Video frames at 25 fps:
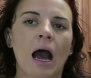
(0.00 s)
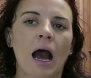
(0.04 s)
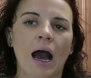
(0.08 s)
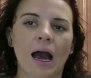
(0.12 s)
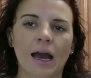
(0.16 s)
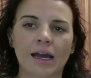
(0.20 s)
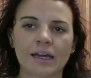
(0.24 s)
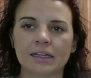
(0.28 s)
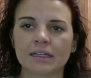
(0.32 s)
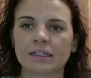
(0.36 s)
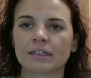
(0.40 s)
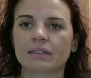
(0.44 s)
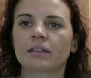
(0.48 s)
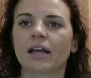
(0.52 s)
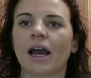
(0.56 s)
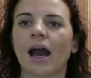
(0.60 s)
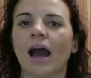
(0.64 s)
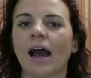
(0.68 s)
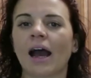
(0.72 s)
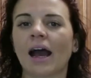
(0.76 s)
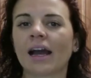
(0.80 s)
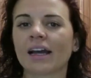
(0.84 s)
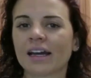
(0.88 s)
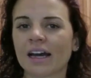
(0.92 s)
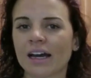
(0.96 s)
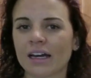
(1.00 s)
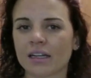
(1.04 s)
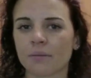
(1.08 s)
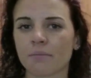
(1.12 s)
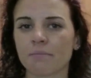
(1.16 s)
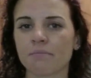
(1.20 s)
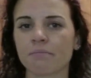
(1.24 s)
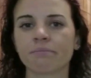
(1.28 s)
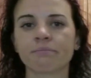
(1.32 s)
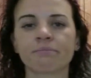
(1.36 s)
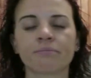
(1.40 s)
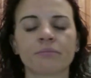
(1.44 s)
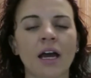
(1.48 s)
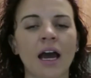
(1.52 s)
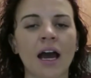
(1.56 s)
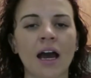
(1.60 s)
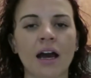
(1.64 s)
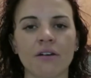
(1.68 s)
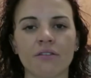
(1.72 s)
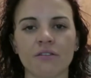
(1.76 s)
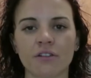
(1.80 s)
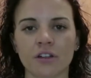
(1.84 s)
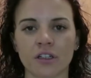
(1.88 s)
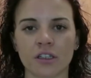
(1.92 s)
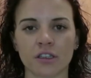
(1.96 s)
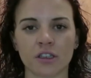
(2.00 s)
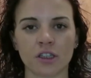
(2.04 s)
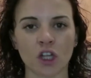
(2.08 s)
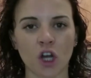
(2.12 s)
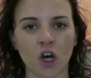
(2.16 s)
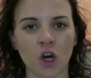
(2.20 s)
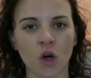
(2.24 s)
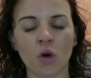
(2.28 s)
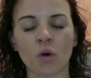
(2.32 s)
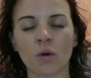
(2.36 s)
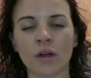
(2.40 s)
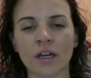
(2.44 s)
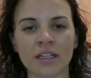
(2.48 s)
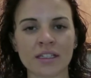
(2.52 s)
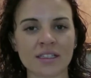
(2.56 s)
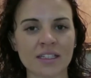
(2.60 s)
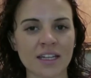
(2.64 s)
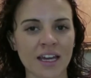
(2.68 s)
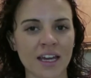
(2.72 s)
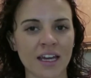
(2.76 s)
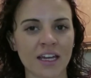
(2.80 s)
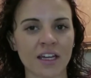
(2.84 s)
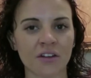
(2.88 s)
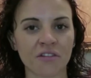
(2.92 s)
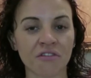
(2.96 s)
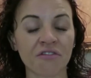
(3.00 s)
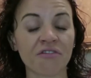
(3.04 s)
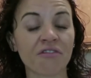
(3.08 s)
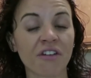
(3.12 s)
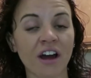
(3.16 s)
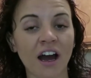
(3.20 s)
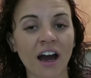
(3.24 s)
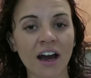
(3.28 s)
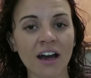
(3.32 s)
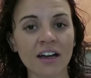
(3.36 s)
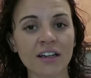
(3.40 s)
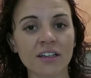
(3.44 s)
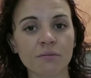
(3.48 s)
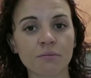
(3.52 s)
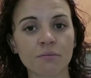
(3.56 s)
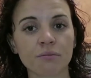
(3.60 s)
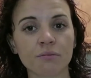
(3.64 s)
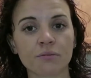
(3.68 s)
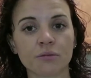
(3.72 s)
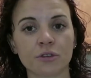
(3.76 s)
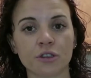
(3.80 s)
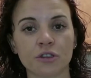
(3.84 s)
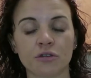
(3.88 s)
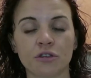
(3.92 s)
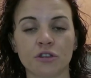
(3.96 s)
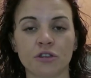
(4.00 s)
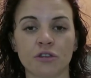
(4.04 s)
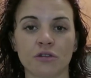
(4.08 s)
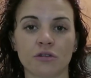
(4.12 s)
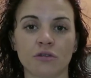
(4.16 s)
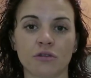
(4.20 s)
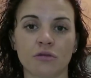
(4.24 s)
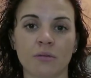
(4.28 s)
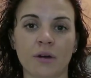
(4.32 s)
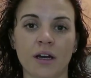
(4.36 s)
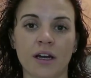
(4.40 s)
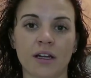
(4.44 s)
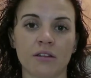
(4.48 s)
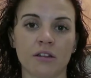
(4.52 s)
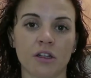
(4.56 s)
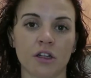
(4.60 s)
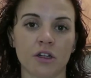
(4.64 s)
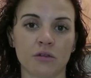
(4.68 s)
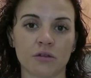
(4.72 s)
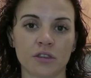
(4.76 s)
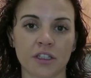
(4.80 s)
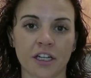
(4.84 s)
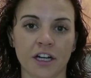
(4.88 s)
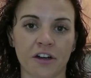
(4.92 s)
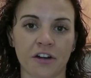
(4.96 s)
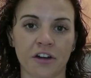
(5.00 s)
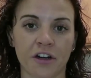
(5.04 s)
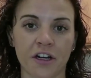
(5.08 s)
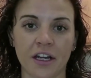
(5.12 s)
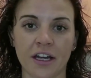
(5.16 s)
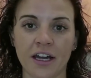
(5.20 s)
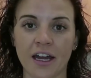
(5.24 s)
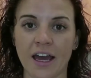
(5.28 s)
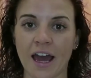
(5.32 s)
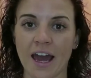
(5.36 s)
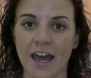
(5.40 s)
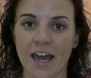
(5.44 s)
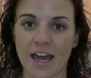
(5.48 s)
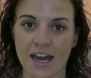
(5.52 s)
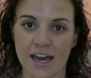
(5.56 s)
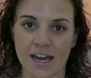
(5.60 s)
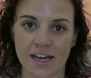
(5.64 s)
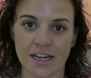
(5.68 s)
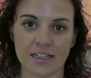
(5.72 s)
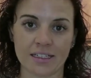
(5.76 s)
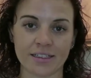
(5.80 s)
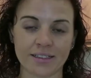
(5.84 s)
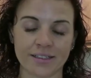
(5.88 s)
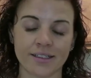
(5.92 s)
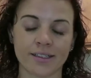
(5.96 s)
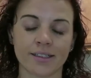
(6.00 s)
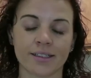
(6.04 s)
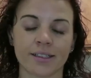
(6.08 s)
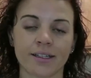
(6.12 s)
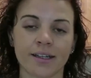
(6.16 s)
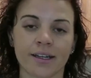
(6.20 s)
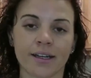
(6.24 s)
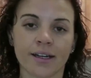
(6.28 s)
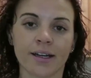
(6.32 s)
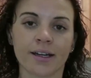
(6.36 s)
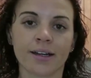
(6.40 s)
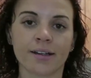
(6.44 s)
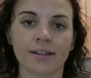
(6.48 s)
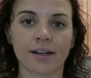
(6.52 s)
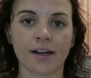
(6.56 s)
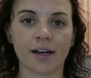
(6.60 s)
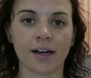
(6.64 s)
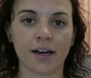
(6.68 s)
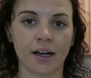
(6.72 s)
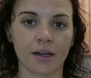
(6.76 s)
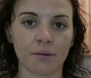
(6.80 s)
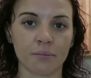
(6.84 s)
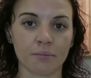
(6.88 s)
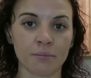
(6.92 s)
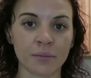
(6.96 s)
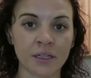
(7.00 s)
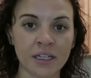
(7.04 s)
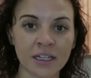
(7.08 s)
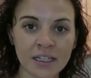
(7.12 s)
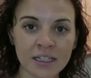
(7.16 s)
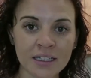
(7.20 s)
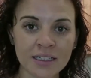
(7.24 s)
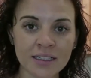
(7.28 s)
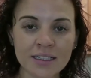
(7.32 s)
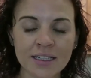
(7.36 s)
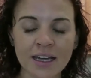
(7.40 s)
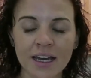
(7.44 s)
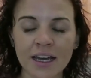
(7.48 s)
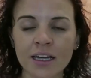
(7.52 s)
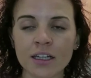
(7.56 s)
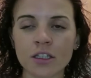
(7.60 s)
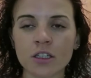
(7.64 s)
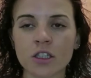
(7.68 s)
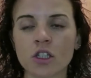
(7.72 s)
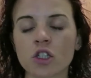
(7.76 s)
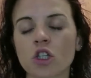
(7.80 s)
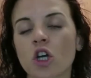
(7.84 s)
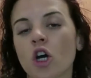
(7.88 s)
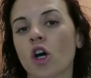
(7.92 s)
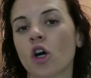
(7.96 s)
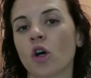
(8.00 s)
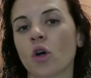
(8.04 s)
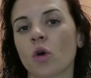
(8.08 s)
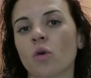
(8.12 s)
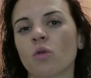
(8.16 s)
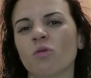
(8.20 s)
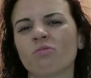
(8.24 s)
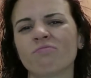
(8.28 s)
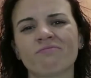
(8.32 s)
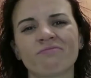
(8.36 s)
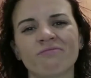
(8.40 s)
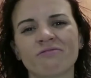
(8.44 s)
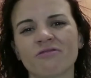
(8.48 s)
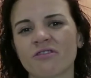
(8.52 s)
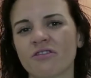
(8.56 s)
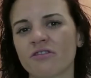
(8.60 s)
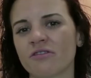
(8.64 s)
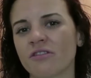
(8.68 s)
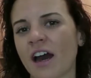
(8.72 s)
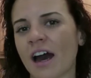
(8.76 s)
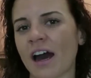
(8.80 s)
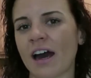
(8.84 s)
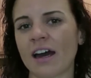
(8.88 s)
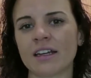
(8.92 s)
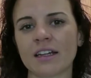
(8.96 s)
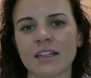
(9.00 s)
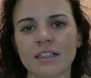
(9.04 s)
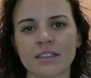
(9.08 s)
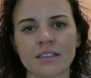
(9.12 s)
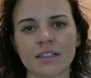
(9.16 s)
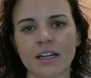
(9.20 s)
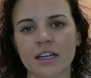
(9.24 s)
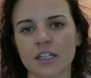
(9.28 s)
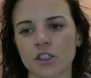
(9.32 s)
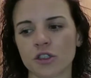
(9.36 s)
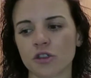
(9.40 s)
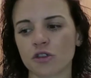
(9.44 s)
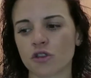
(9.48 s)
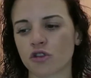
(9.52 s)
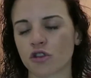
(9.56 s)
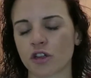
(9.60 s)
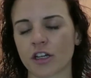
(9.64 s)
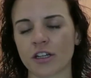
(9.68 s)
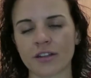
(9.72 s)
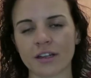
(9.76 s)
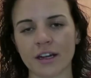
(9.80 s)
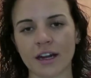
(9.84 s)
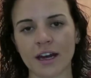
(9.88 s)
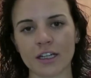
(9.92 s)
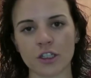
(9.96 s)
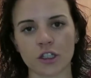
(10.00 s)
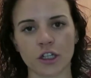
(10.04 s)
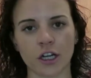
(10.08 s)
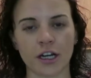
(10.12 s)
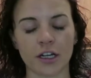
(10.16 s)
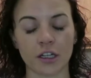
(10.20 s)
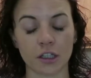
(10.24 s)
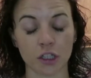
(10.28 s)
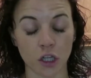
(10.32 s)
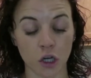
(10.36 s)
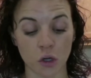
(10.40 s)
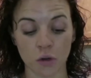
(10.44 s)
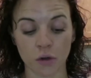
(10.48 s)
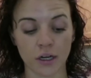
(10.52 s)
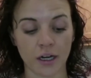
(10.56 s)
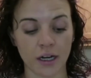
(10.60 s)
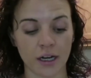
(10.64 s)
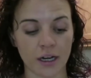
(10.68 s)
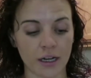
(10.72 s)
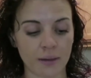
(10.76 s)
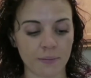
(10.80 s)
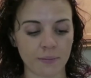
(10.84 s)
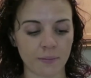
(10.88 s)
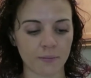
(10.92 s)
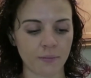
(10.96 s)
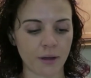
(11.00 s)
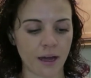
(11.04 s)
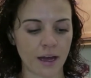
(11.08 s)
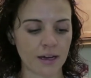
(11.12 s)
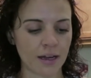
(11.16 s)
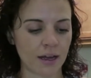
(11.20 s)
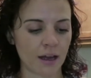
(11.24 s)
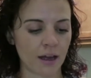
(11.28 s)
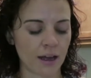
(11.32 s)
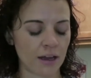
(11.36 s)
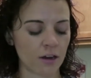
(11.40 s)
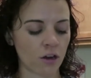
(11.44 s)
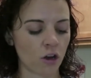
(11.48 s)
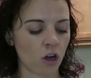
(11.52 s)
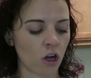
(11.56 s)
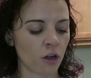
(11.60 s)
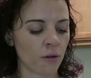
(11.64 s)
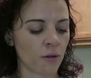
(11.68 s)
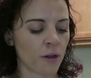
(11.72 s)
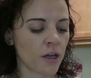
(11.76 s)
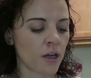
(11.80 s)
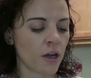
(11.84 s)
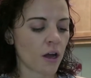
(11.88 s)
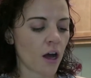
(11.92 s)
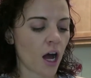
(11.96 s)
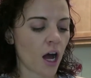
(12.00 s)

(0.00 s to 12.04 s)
I kind of have a low intake of fat due to my low dairy and meat intake, so fat is not a nutrient that I try to lower at all.